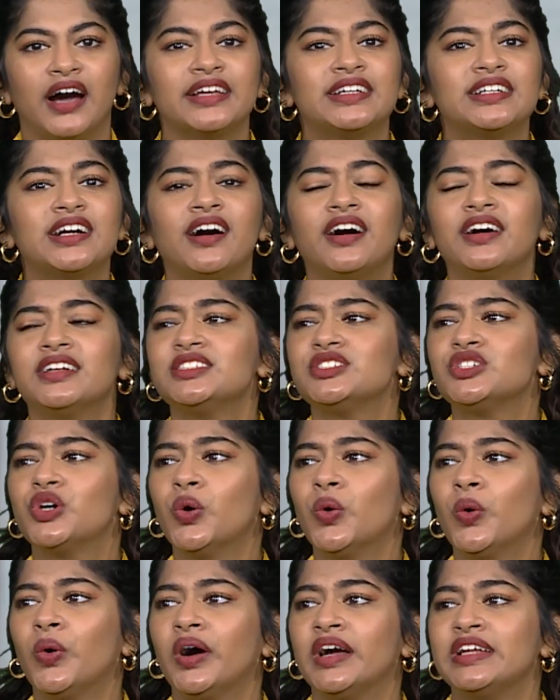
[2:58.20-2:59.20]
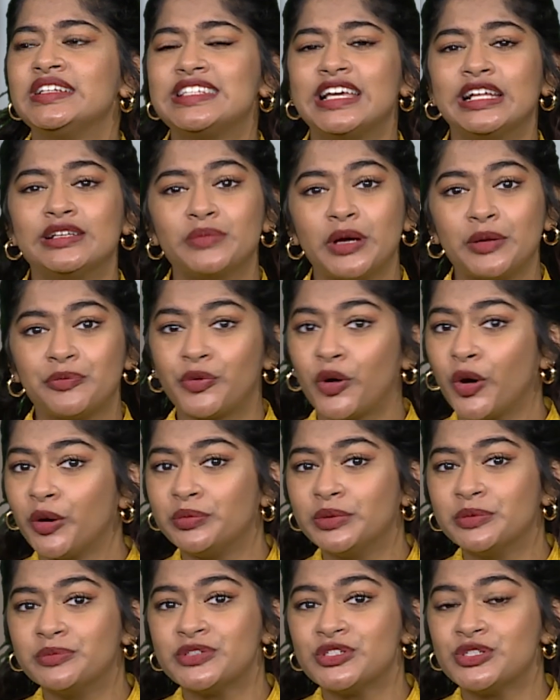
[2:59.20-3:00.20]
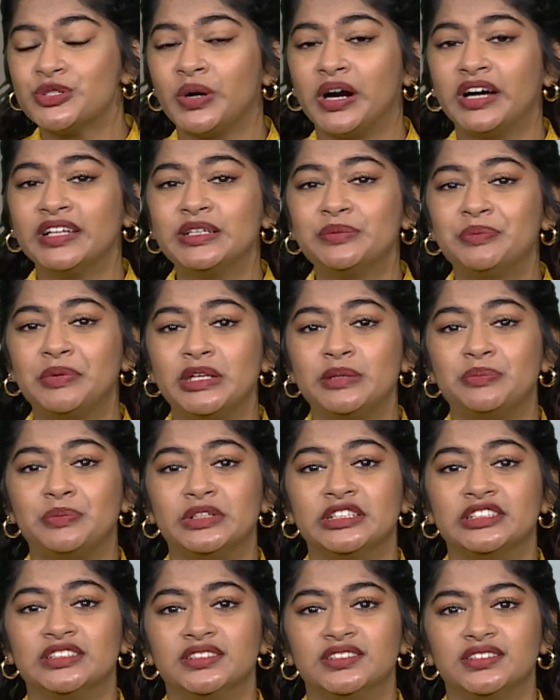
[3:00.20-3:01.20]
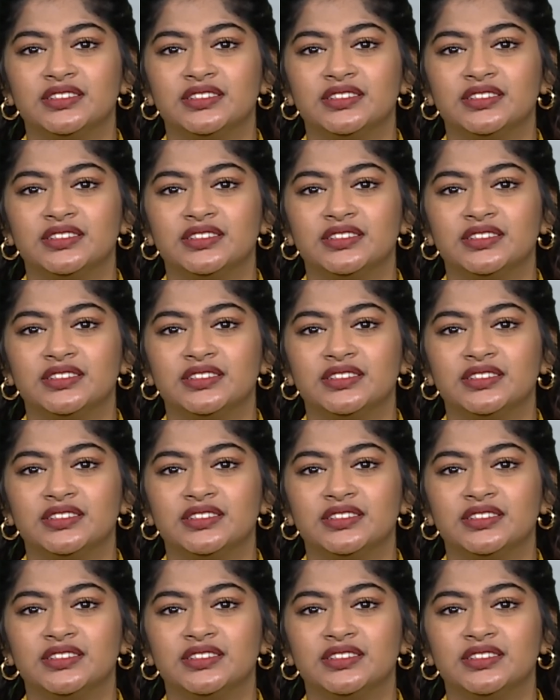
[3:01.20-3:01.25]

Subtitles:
I can't go and tell my problems to other people.